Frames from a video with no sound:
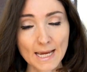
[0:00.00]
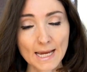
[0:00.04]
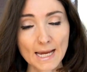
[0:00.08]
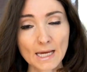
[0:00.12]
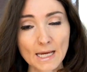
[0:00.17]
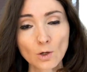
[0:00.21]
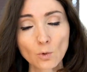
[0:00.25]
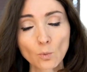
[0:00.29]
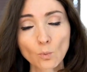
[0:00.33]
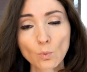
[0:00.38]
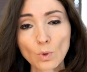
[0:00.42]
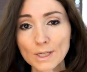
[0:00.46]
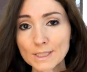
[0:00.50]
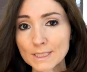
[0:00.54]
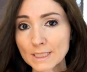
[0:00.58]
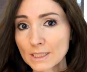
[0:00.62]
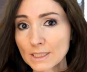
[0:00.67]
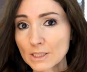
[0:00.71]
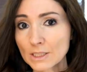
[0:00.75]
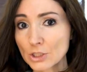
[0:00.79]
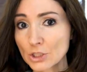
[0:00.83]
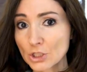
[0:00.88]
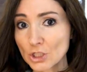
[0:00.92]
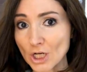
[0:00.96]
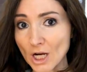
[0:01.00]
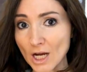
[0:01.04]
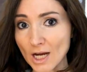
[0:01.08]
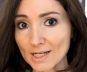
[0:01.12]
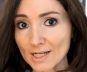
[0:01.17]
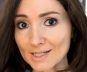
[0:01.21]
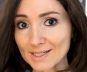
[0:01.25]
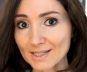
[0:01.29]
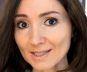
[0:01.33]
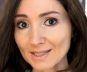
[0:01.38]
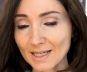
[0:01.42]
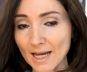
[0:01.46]
And it wasn't
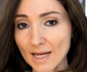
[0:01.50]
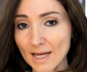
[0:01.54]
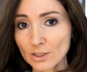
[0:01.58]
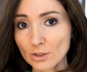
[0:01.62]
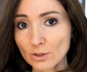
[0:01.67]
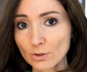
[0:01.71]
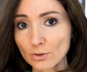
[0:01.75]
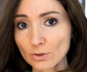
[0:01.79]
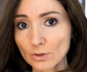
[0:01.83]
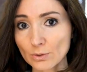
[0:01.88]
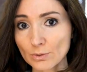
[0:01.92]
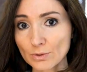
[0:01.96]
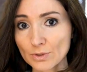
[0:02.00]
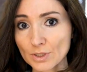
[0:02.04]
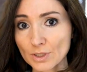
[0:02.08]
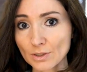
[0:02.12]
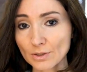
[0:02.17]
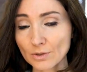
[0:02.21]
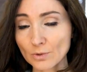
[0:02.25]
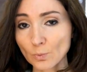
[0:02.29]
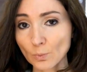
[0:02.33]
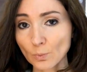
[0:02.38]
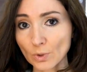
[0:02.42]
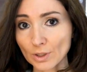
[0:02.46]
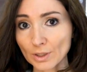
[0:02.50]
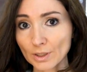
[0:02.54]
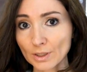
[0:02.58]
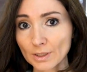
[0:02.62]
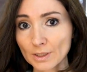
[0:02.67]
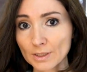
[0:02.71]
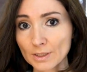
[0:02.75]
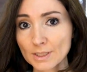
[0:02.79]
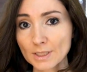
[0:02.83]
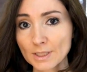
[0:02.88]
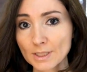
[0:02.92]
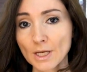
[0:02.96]
just that you use certain
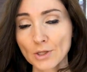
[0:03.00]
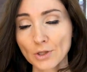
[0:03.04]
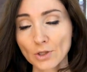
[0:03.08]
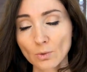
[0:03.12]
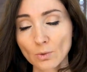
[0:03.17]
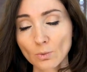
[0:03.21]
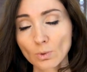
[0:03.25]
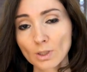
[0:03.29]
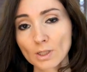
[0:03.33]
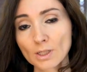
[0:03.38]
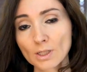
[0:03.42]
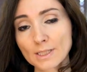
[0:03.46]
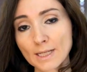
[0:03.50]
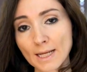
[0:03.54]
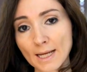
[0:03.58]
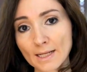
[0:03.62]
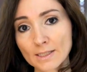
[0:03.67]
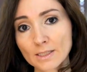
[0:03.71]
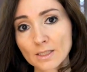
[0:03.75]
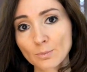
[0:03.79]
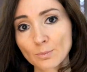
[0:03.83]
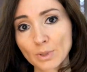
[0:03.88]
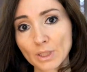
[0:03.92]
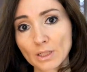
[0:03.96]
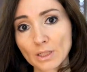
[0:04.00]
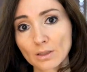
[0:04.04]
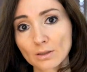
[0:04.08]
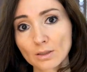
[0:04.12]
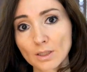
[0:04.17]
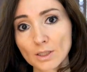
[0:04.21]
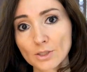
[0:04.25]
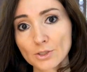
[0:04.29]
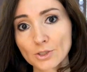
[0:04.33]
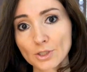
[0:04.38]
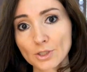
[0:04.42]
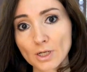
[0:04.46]
words, the words had to be in a
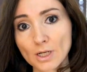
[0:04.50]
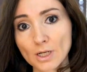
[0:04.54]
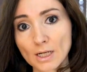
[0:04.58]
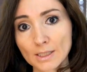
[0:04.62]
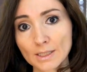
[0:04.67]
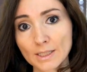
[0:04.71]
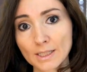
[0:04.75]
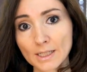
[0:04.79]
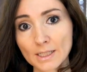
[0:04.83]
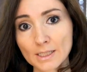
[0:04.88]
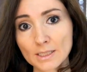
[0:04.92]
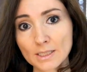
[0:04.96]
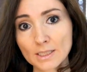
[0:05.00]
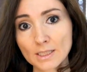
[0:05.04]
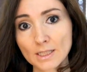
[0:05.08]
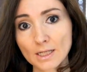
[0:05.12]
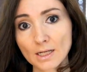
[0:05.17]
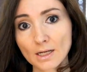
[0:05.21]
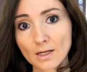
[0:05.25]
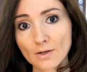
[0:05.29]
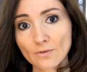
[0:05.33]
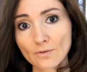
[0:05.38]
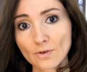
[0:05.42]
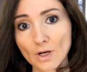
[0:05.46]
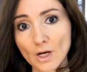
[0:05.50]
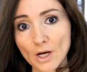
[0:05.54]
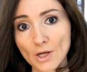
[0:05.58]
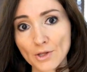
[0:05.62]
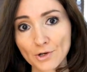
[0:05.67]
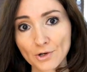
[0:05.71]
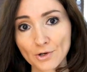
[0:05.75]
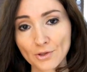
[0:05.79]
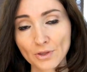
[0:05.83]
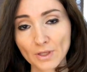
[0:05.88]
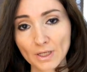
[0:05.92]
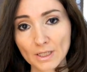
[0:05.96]
larger context of
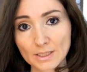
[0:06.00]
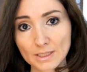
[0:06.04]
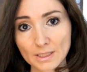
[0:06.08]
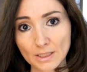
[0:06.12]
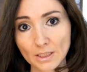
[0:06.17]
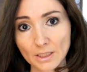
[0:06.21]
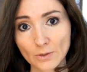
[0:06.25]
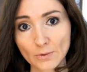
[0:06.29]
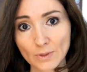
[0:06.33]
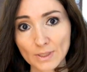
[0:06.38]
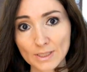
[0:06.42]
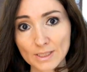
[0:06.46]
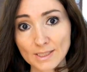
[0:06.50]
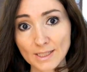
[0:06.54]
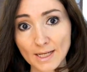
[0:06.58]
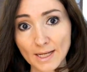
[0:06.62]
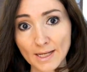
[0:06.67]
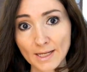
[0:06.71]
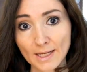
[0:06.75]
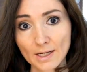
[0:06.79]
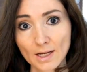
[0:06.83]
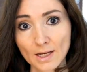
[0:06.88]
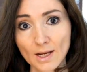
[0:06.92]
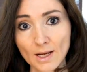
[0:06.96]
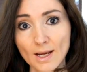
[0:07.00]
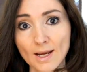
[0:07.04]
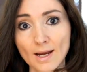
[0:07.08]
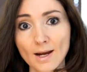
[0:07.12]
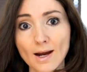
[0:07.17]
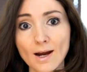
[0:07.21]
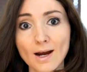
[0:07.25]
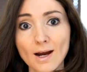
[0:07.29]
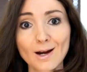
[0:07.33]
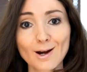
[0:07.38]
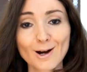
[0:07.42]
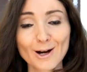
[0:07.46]
other things that you had said
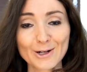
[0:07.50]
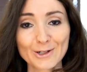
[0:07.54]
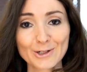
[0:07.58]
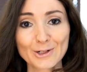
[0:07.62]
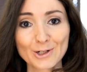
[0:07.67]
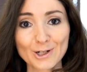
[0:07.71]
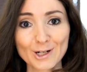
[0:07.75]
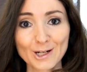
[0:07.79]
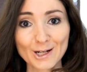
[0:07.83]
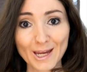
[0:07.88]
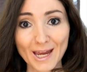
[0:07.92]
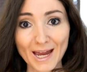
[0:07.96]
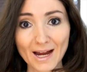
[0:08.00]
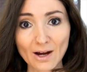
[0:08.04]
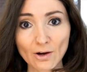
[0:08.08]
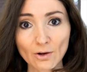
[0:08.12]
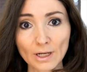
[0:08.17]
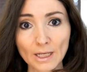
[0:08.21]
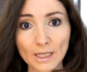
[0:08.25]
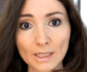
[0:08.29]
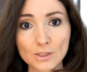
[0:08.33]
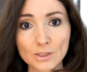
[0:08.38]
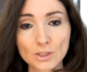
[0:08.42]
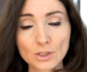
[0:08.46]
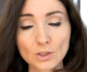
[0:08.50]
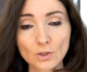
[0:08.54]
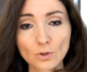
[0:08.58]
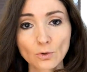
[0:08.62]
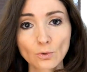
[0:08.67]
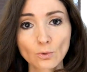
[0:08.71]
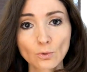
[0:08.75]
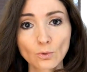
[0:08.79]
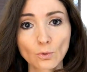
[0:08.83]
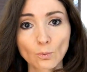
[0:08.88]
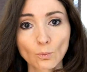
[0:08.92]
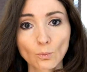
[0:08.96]
uh, on your account. And
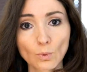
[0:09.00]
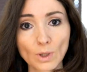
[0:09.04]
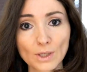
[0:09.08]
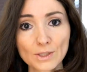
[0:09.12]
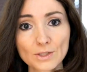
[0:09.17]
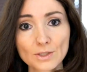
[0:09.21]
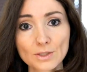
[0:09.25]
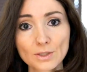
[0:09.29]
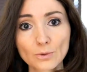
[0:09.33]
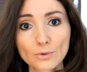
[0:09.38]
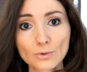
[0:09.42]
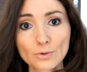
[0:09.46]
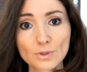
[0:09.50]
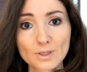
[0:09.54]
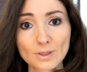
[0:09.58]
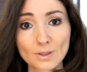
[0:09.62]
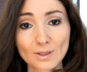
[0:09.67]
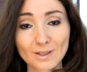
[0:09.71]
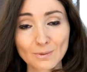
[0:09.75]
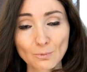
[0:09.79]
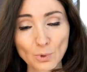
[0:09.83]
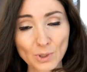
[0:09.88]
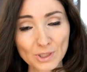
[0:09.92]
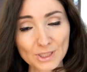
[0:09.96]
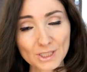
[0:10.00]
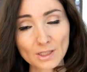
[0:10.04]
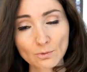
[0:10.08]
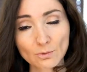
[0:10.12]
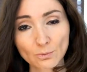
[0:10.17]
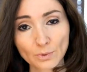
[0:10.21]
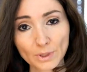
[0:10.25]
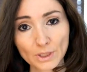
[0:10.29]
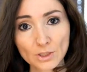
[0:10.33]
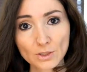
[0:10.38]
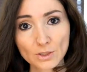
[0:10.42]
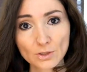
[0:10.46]
so once those, once it
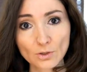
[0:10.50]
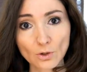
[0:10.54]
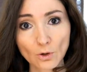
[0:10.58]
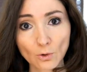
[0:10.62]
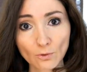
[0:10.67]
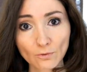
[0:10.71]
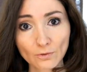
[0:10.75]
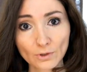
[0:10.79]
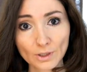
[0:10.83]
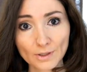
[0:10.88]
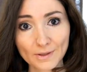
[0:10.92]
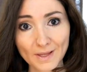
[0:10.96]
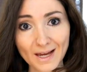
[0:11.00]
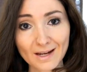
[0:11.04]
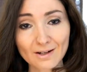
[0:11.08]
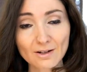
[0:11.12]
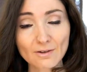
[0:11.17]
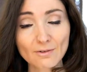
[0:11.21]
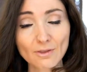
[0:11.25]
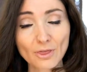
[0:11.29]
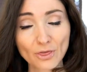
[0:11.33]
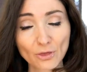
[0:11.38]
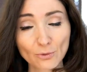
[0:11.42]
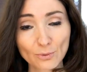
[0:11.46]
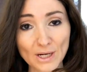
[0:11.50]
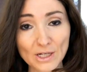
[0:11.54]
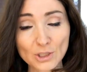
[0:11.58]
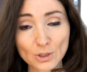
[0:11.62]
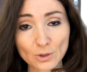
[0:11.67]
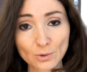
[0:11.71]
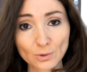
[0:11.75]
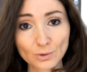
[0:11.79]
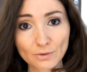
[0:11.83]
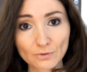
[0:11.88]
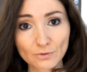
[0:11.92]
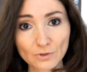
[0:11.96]
reached over that
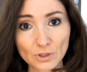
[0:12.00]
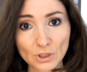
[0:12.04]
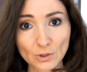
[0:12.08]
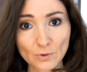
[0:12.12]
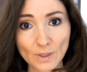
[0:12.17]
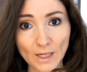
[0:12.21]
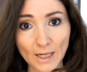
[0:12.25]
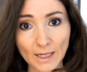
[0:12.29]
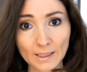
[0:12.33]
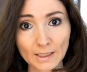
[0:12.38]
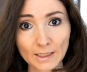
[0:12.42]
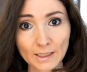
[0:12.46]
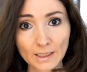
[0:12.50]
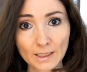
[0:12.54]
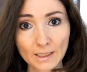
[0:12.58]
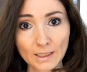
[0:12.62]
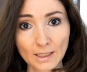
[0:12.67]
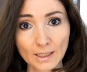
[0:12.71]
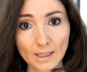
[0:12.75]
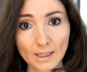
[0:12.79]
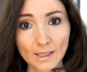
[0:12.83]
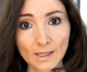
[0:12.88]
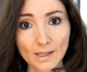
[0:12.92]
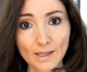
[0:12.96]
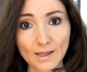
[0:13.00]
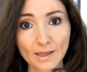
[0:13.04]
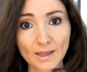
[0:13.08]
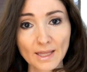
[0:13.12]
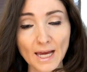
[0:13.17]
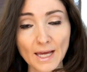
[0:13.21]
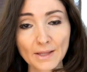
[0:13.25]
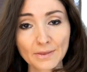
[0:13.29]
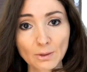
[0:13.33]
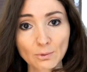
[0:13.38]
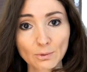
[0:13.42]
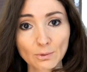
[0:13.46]
threshold of 290,
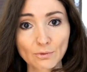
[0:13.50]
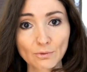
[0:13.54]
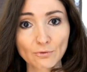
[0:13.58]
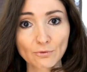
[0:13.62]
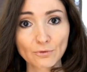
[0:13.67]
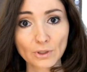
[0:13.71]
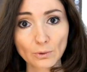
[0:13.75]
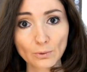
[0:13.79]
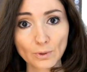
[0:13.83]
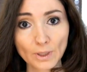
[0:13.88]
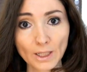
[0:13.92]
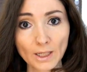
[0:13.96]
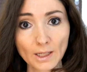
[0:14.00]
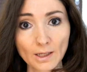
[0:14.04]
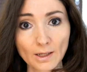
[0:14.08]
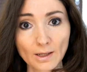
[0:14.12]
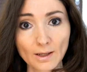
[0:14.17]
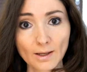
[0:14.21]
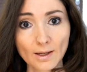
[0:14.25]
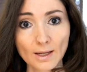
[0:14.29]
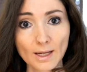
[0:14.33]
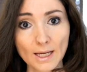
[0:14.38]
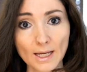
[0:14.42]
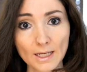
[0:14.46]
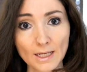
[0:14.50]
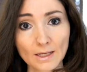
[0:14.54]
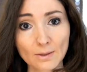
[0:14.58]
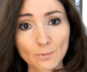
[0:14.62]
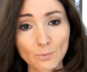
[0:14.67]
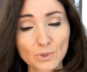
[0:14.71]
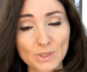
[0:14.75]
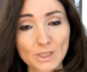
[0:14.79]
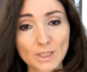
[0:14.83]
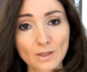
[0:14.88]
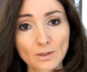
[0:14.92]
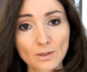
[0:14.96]
then they reviewed it and it
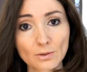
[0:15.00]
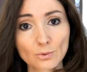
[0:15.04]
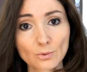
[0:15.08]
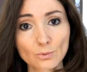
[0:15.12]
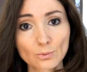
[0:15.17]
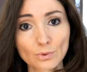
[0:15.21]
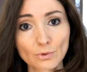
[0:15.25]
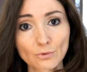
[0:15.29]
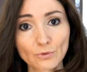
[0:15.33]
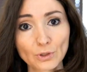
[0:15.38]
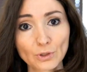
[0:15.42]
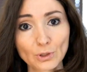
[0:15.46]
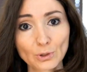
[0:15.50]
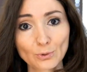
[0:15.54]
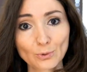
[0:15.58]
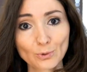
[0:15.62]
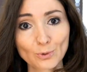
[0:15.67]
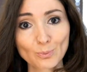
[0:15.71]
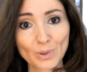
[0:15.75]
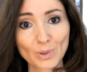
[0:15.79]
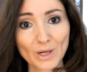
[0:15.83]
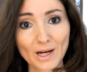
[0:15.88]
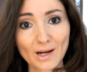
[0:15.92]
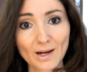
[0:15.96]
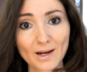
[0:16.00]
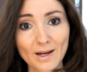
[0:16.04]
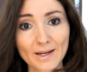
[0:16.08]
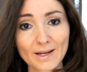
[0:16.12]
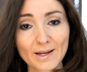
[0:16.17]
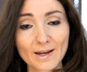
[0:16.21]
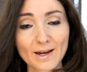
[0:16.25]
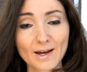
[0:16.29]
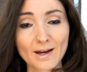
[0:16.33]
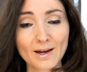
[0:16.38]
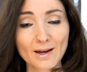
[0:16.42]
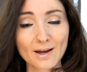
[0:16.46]
was either reviewed
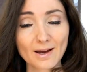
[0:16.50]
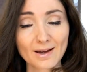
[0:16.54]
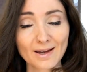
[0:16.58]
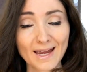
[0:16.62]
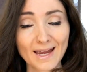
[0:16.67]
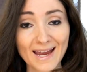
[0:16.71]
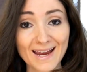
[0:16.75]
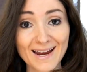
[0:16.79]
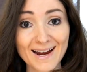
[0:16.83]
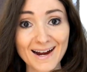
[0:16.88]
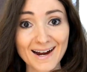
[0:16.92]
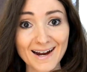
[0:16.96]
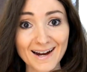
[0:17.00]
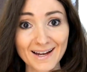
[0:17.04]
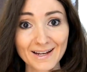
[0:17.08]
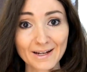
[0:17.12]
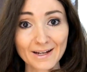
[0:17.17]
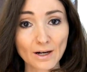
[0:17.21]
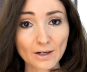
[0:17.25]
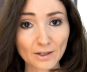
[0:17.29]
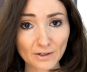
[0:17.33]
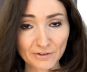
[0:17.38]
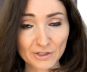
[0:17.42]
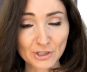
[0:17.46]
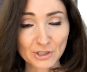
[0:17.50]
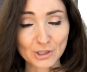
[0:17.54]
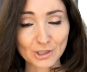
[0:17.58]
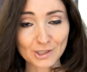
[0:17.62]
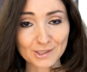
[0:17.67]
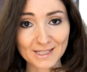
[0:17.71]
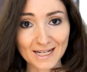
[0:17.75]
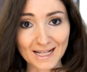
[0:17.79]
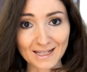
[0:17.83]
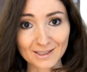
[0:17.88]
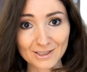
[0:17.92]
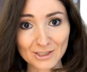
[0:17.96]
by uh, AI, artificial
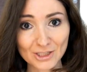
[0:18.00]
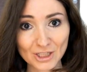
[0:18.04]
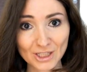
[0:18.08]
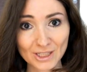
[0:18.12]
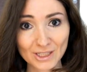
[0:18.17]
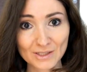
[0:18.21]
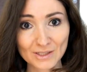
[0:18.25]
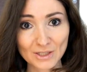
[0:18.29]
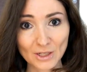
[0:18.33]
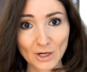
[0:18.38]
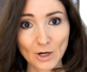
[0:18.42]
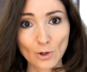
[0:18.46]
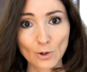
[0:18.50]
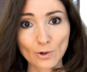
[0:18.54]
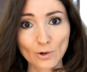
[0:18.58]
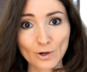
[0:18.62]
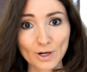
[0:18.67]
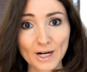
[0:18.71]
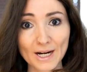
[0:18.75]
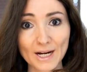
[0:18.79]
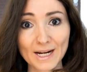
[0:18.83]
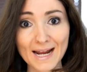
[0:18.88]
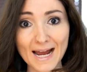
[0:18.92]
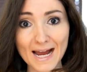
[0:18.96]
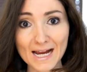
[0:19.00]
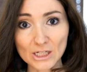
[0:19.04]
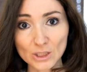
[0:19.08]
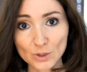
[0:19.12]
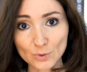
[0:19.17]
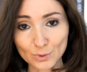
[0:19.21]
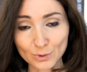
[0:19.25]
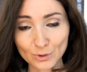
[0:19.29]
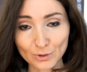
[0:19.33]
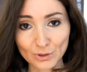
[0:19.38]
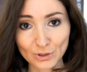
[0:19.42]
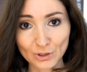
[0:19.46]
intelligence, or an mm-hmm.
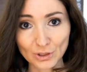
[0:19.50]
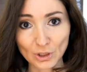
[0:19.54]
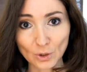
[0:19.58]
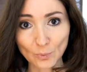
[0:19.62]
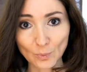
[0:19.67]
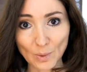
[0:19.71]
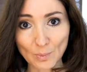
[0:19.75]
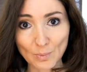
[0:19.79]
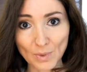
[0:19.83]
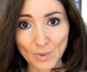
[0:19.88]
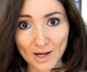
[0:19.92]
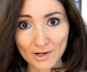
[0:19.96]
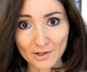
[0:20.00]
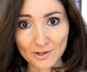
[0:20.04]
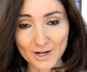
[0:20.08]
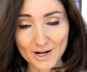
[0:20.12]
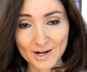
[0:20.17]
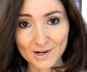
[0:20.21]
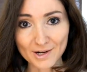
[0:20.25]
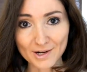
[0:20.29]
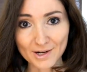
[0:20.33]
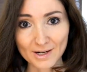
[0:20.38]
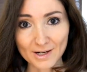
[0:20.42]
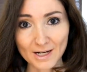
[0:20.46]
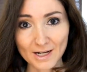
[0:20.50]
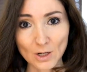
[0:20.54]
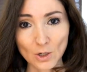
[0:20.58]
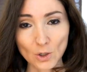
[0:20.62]
actual human moderator.